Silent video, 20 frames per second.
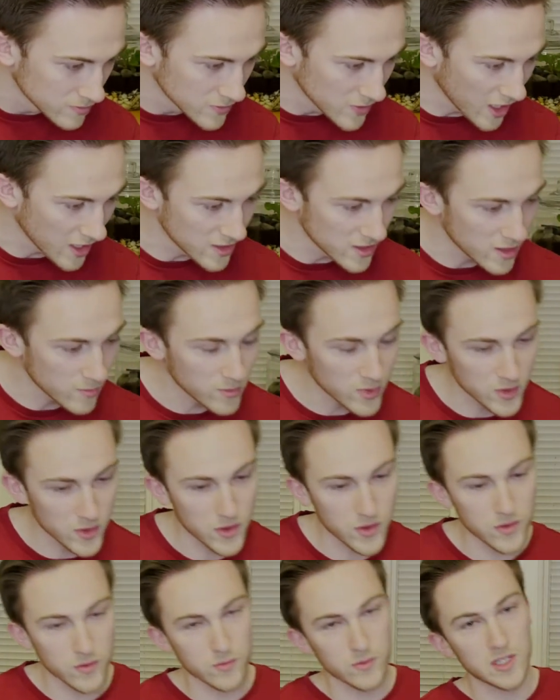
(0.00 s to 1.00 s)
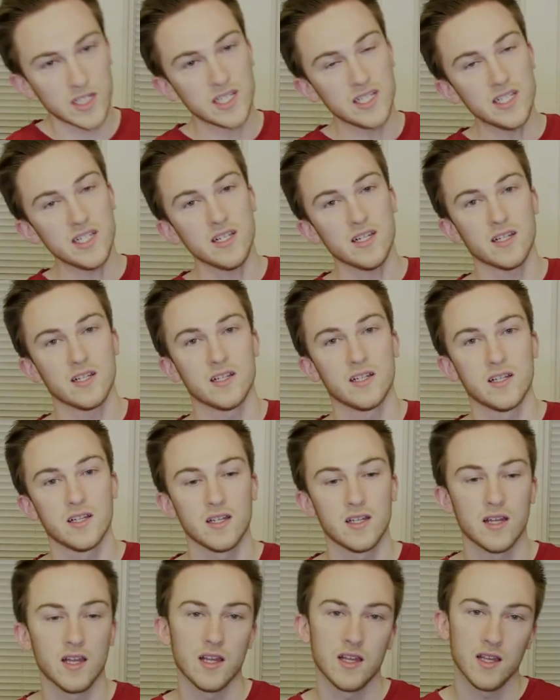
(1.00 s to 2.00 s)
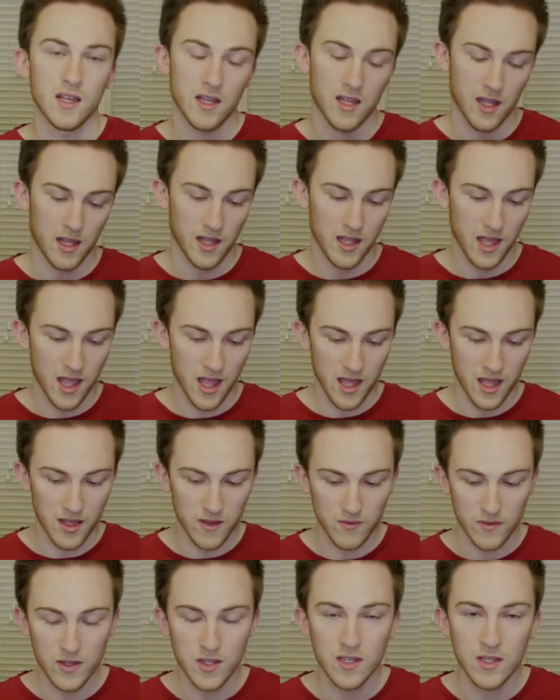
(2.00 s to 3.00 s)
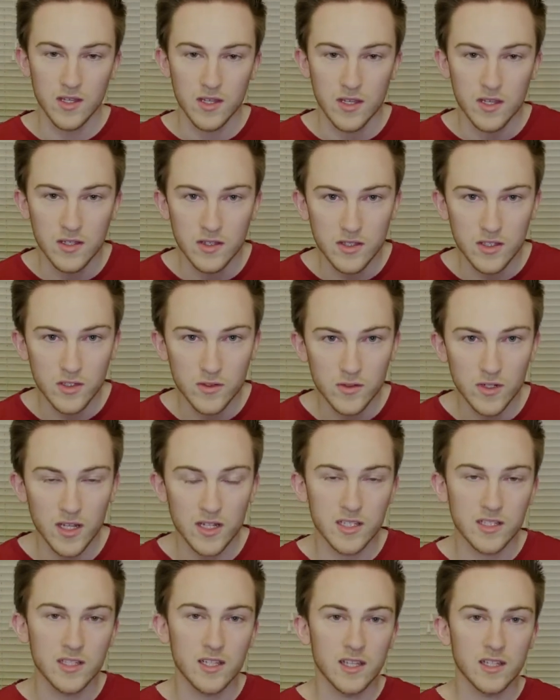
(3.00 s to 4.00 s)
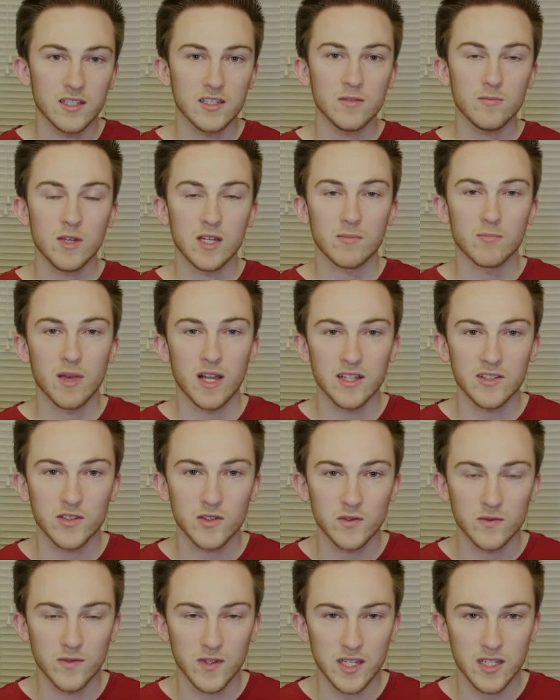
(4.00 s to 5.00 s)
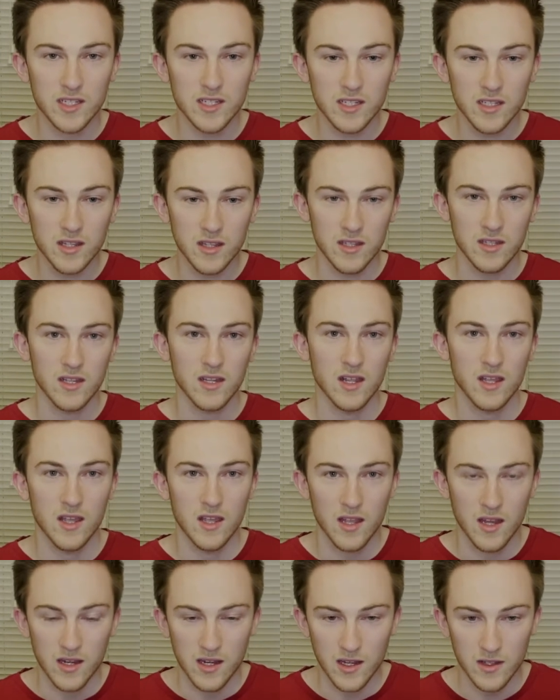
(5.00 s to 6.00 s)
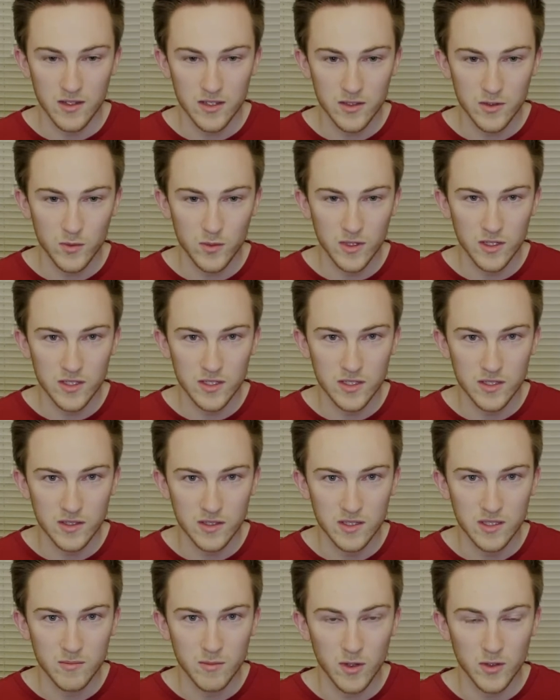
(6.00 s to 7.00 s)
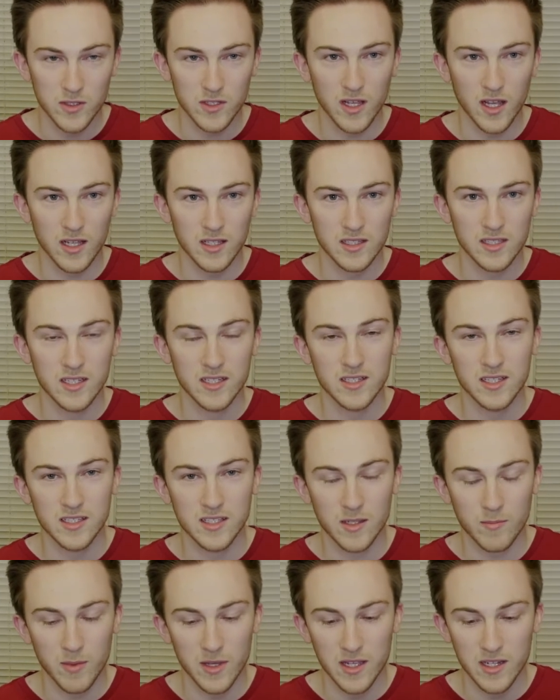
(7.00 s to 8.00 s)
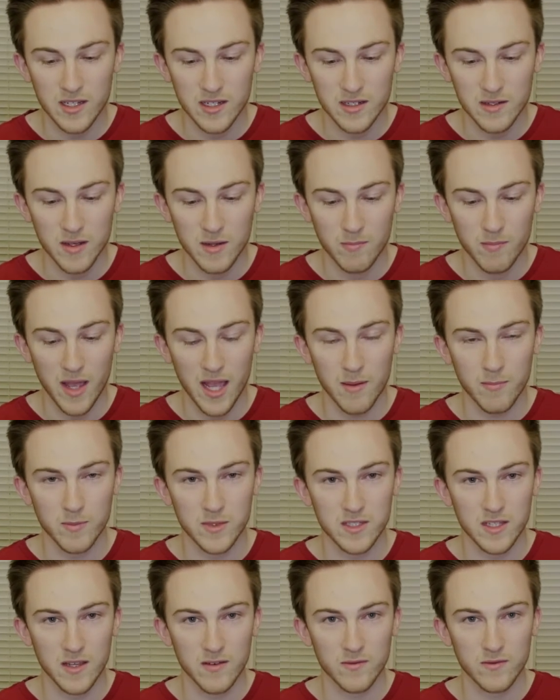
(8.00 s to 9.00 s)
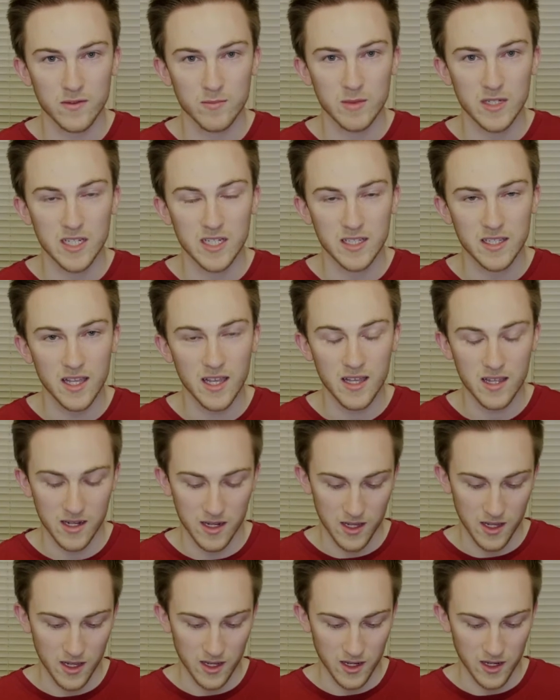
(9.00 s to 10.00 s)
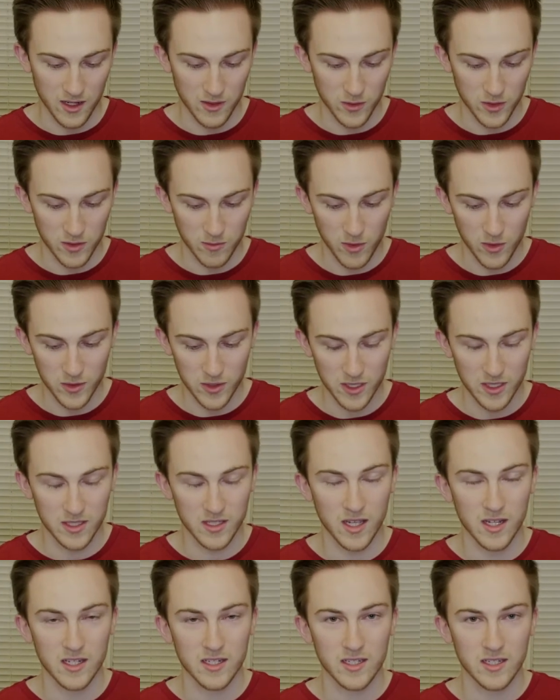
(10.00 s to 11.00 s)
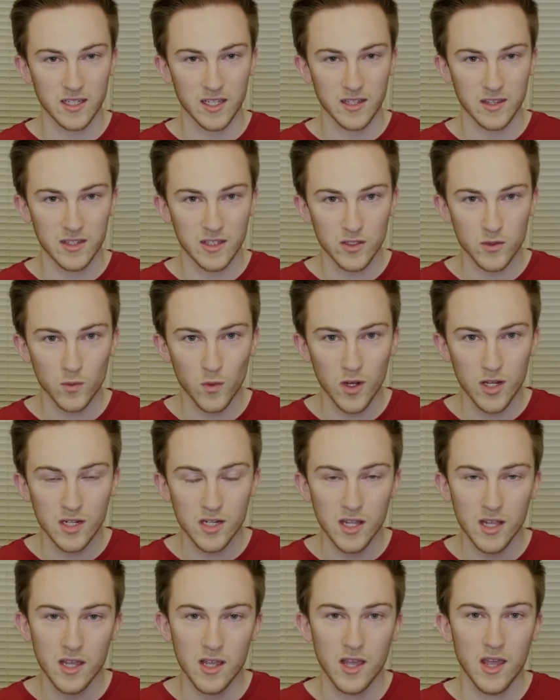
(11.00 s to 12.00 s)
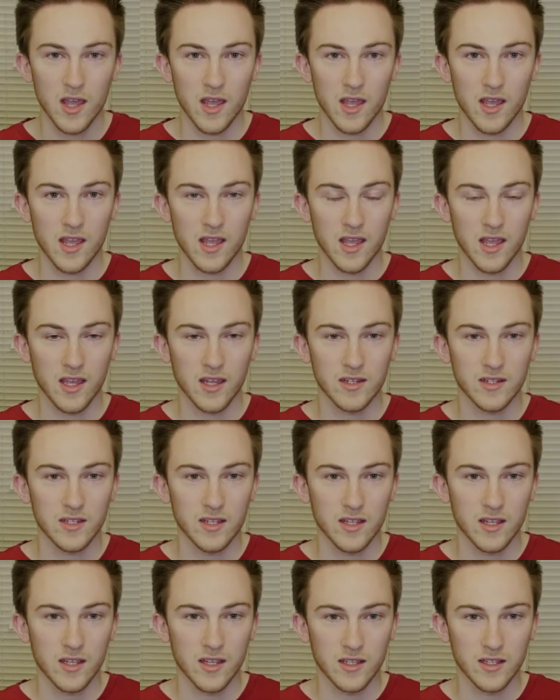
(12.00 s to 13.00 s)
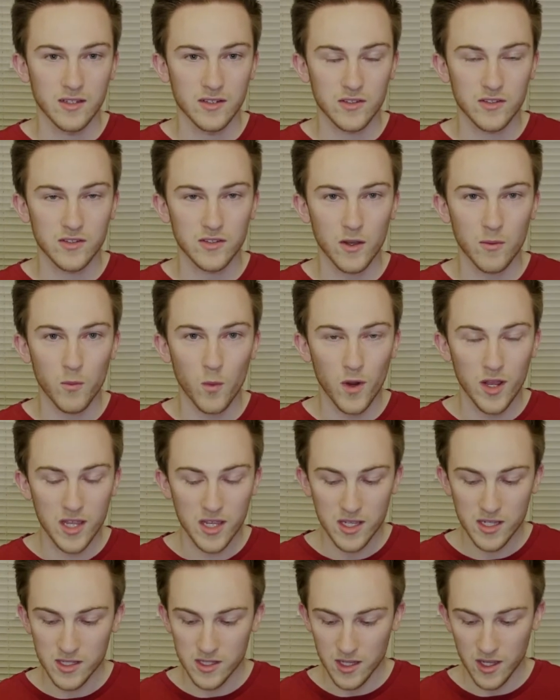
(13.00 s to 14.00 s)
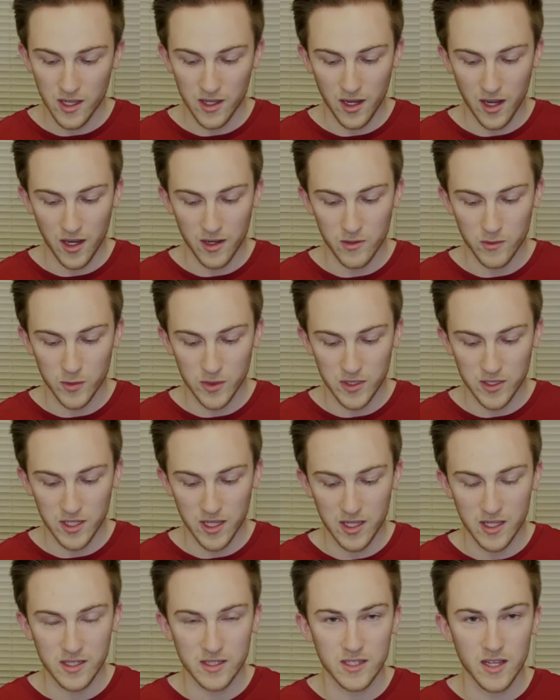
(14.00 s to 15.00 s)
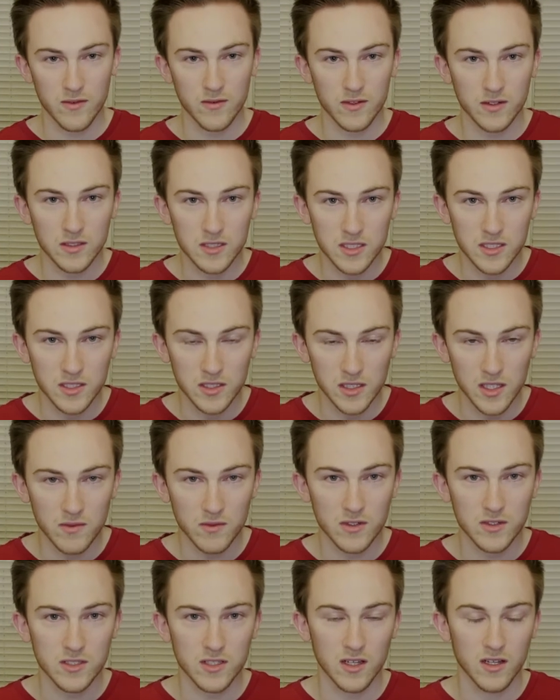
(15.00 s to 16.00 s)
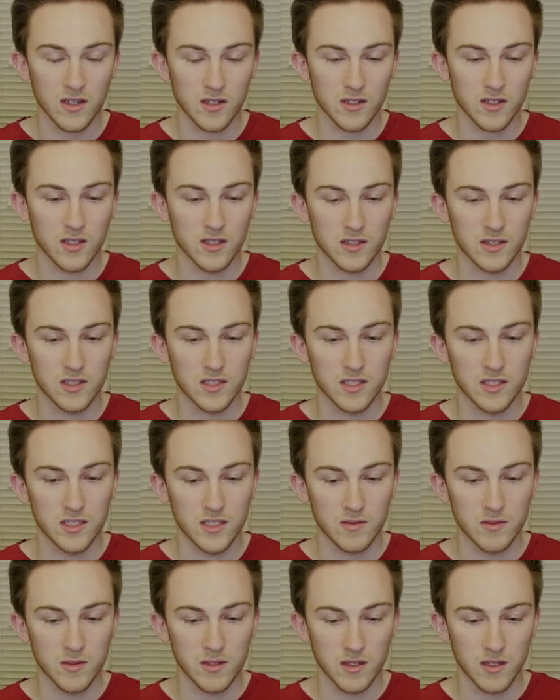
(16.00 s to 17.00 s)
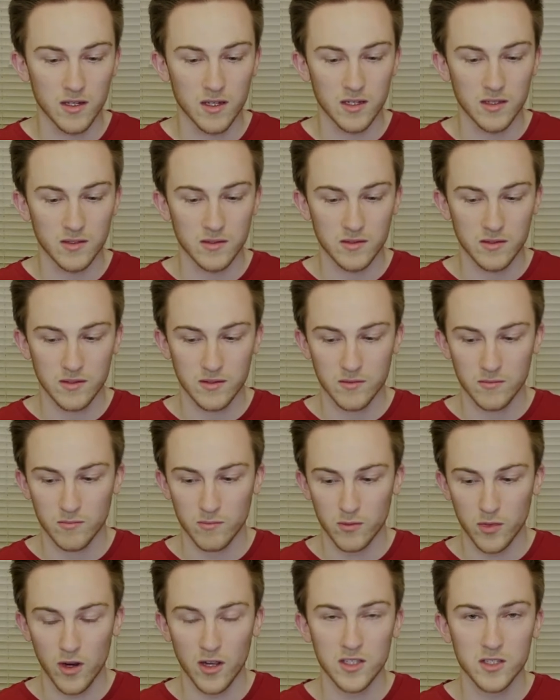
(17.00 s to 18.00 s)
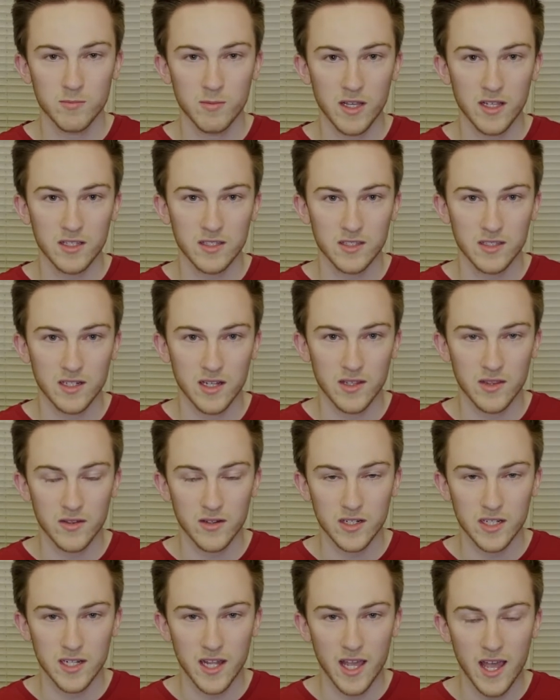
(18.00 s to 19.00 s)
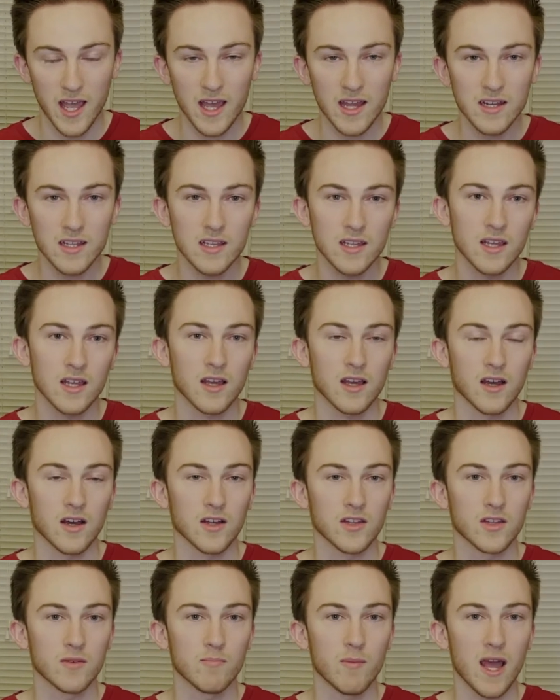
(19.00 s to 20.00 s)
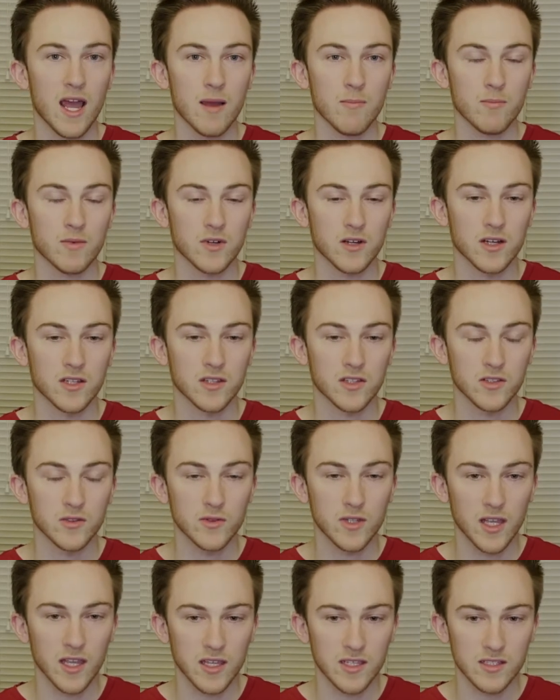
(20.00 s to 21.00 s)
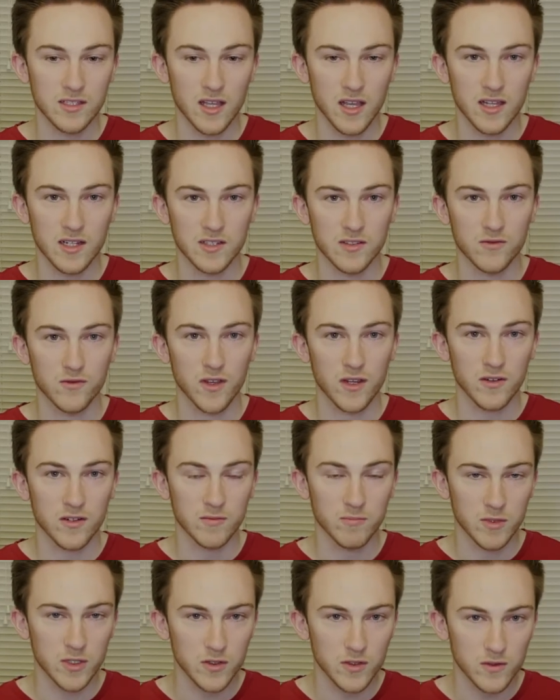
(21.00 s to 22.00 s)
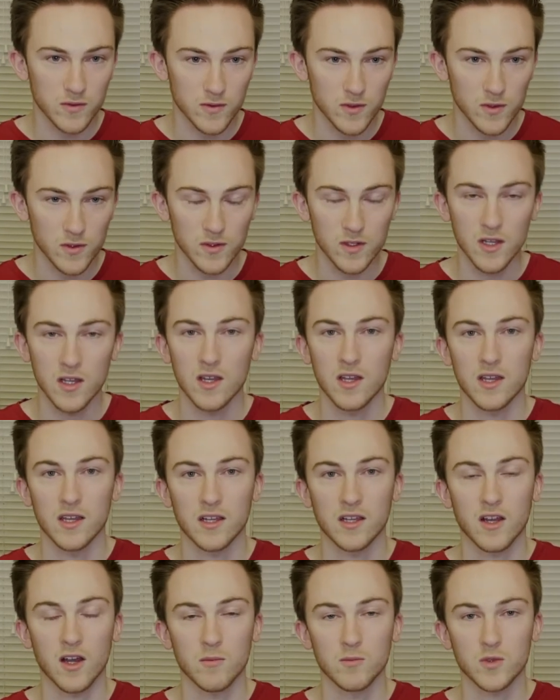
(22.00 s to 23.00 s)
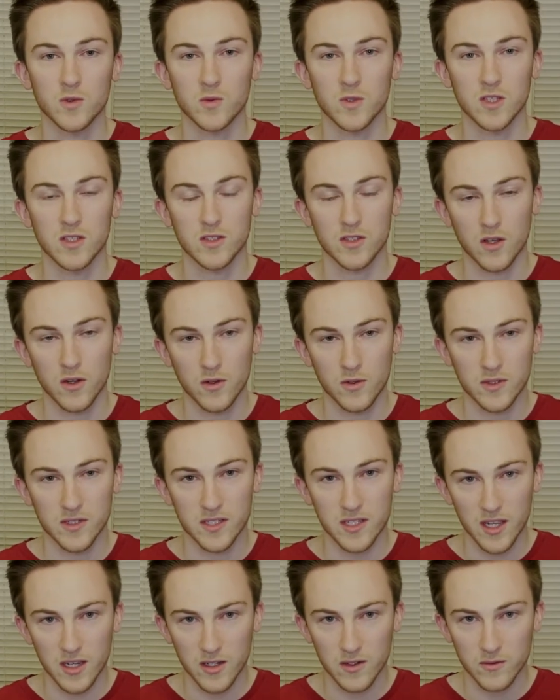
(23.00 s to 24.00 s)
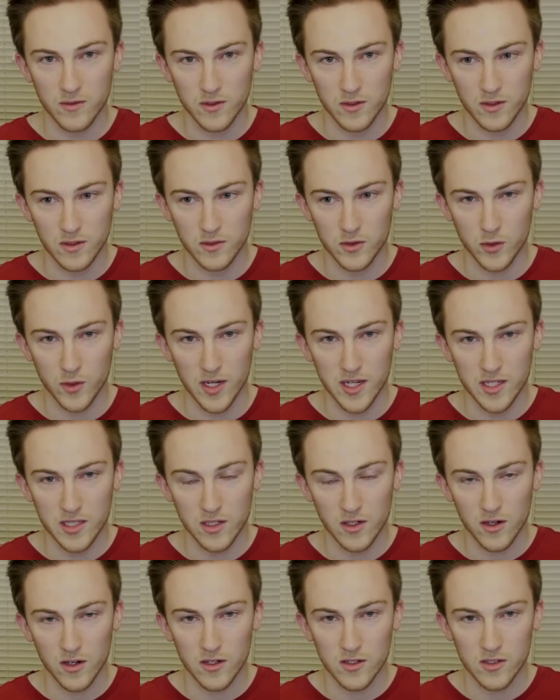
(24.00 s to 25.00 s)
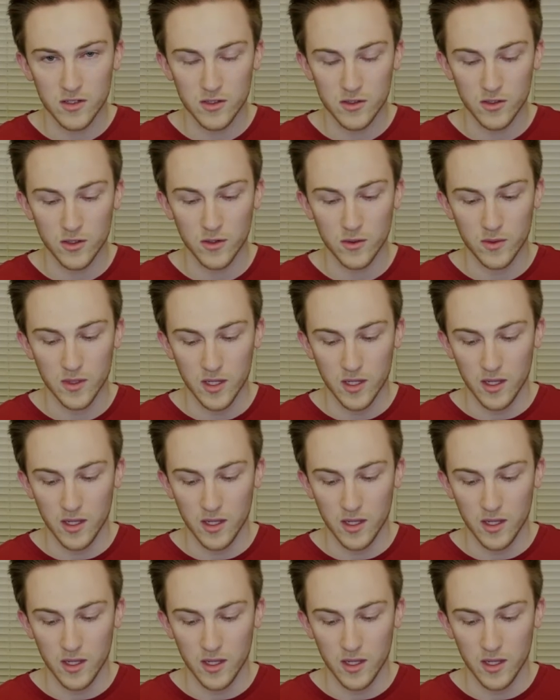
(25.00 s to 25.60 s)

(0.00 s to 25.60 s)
At number 3, I have the United Kingdom and Pennsylvania. Now this was the most hotly anticipated map set for me to get. I was the most excited to get this one, and in some ways I would say it definitely delivers on the prospects that I thought it had. The map on the UK side is very beautiful. It comes with its own deck of train cards, so